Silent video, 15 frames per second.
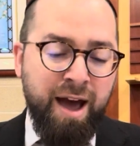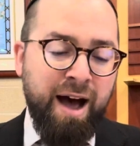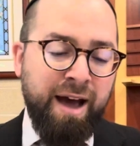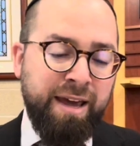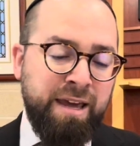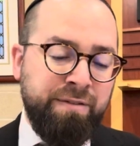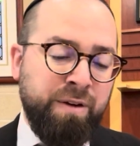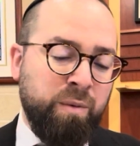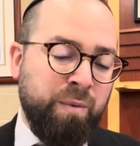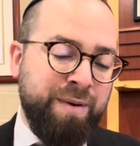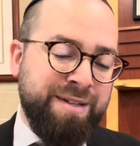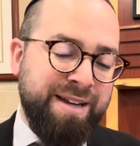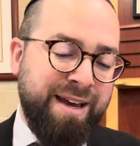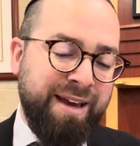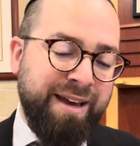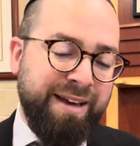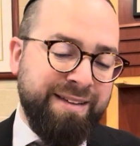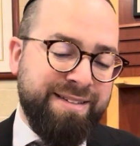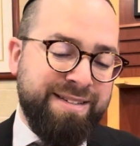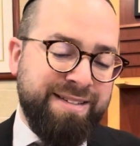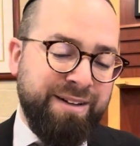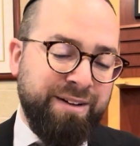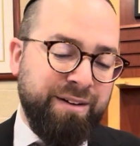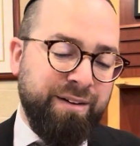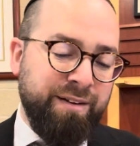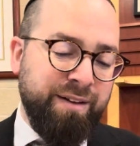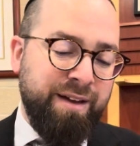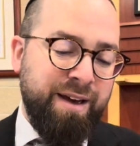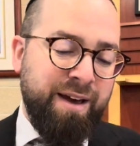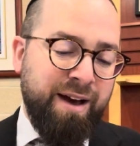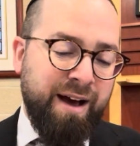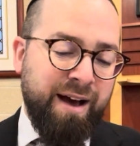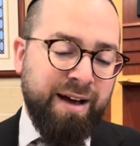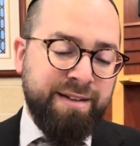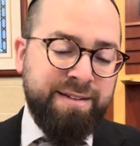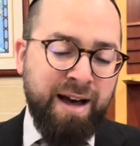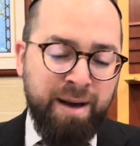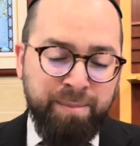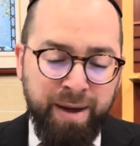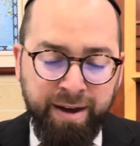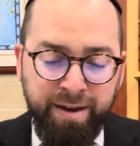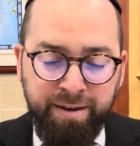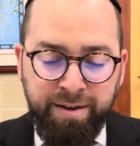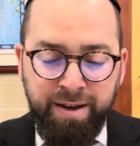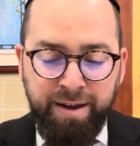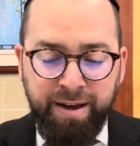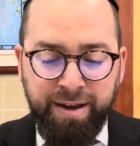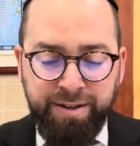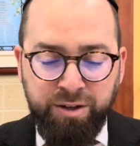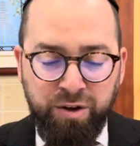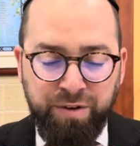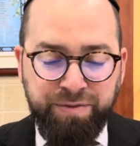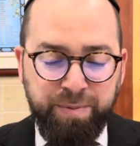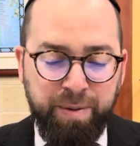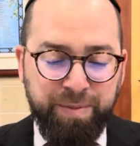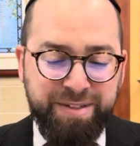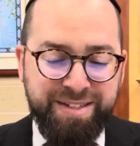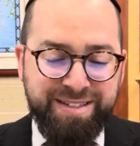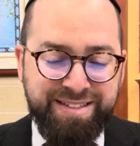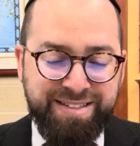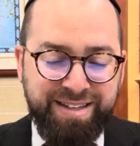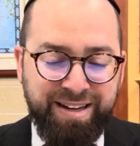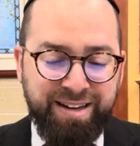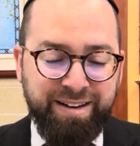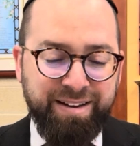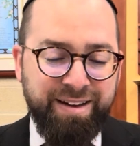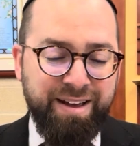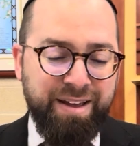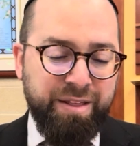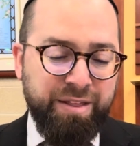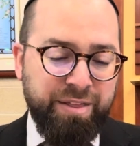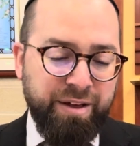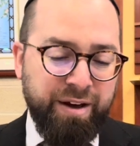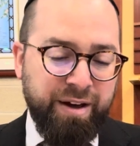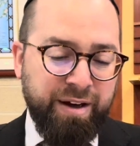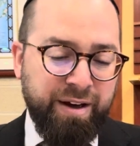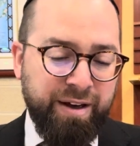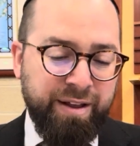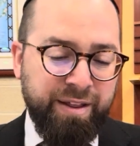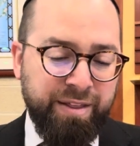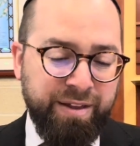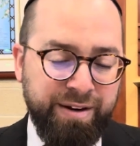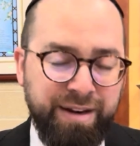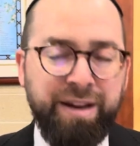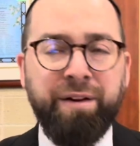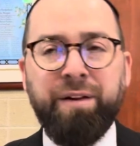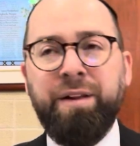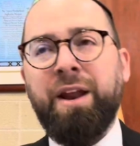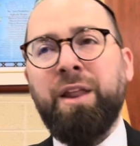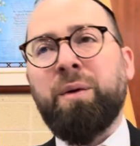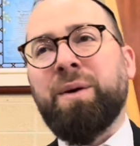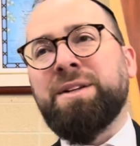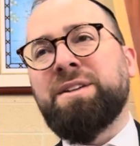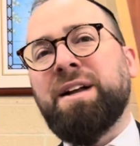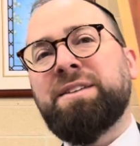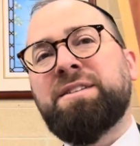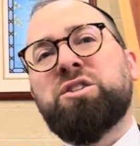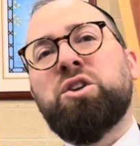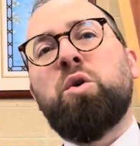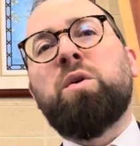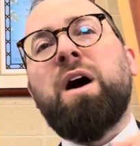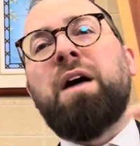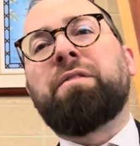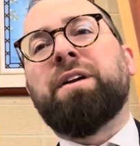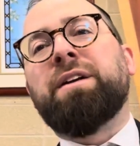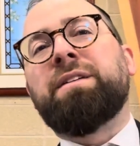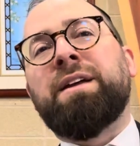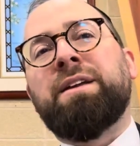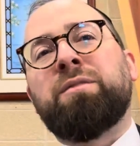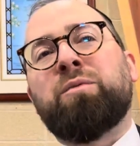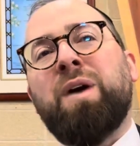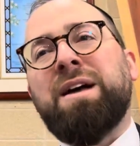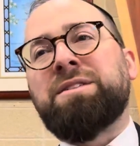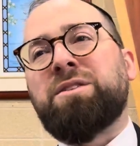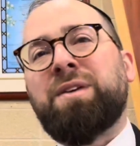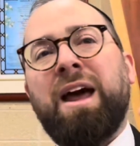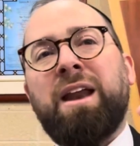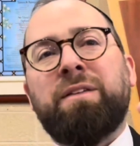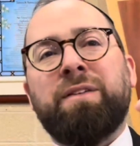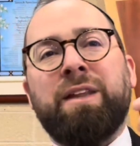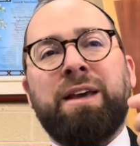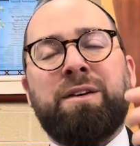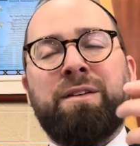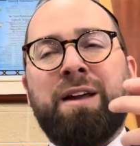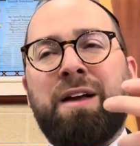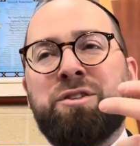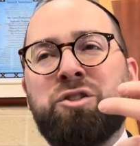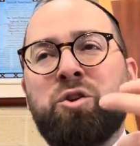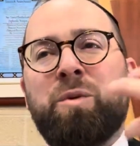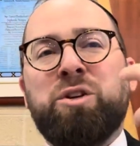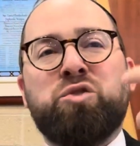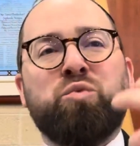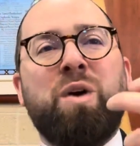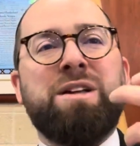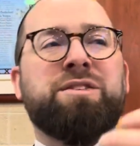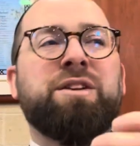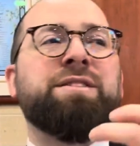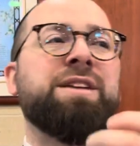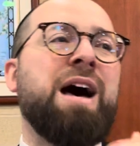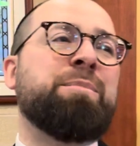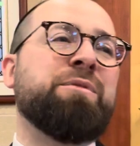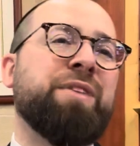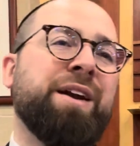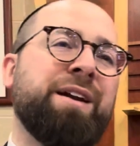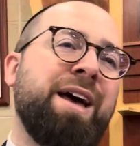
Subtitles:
Even when we say it's still tameh, you have to be able to see the needle. In other words, not so covered in rust, you can't even, you could have so much rust on top of it